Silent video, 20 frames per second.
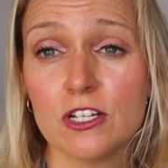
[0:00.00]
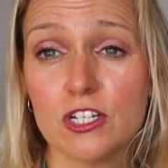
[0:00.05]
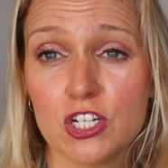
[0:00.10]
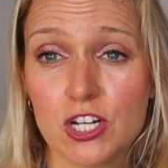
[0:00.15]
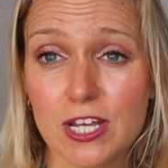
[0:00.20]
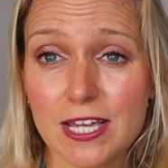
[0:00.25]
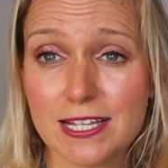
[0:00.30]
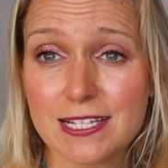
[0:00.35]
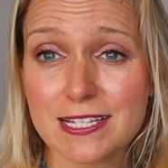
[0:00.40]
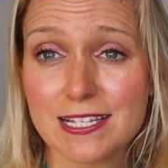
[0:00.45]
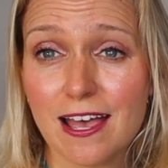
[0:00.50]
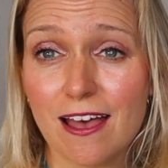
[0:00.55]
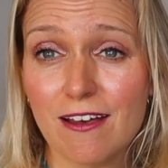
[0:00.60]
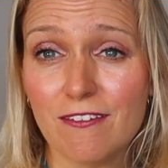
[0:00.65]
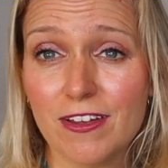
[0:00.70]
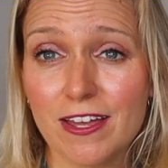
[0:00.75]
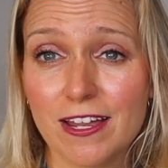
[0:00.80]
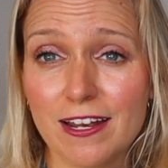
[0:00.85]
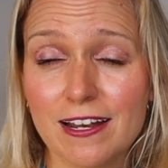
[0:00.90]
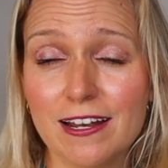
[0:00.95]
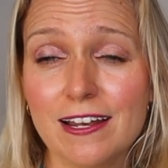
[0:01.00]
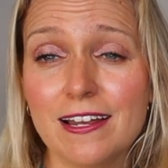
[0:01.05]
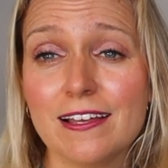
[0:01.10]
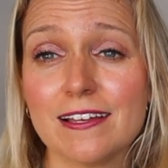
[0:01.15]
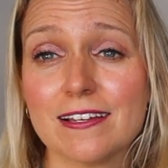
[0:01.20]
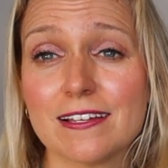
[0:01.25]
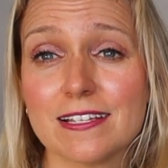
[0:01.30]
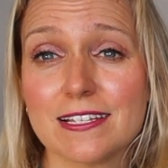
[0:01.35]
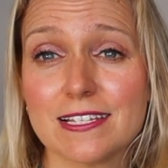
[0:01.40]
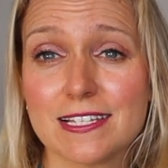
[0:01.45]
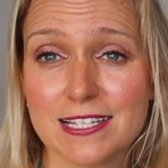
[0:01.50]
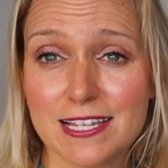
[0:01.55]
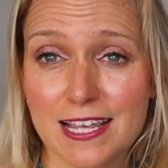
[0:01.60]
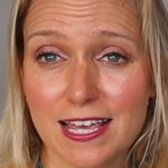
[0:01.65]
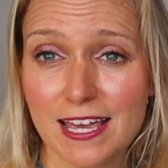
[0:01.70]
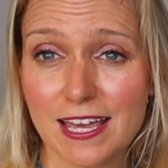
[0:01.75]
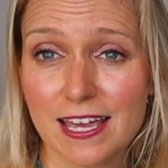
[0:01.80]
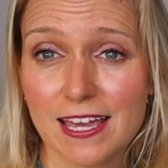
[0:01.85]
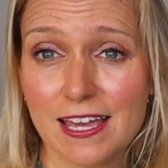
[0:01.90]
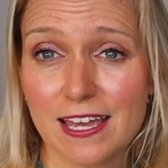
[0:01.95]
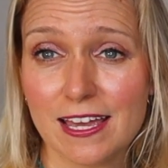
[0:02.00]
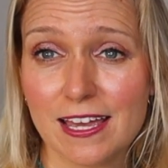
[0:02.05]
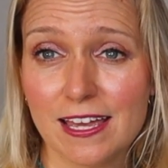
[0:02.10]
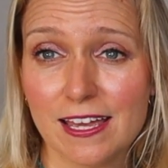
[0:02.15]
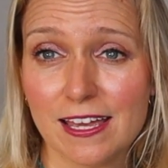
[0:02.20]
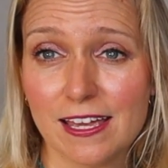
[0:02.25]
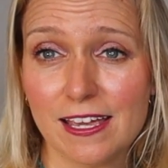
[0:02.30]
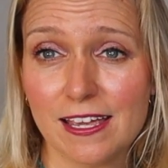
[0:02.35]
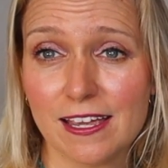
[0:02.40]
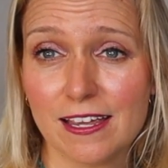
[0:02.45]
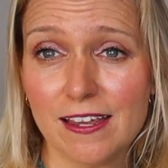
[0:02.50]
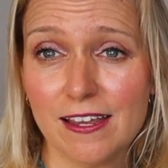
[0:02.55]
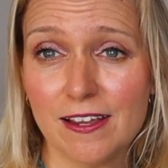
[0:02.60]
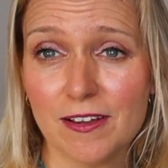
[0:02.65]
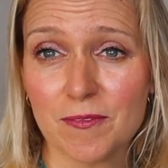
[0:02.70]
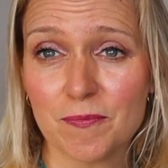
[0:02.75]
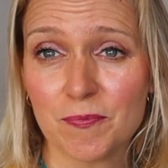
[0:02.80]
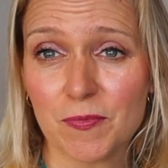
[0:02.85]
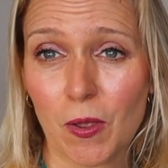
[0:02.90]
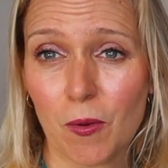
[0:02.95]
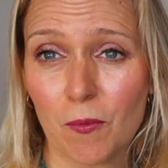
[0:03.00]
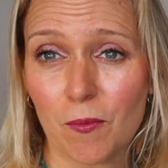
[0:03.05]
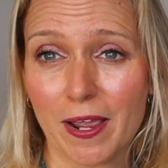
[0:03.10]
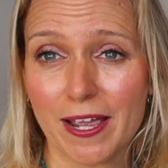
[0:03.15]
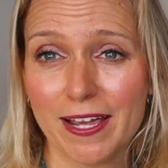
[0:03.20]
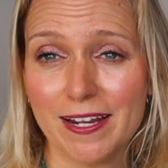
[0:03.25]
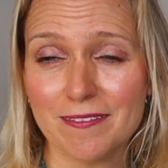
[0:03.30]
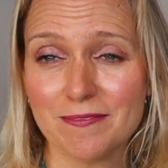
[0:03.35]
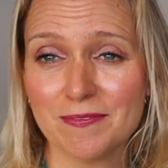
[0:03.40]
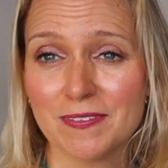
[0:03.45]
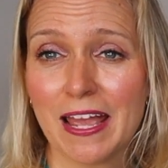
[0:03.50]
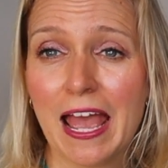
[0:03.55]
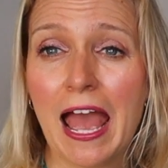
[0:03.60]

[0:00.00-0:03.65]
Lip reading: G7, C. All right?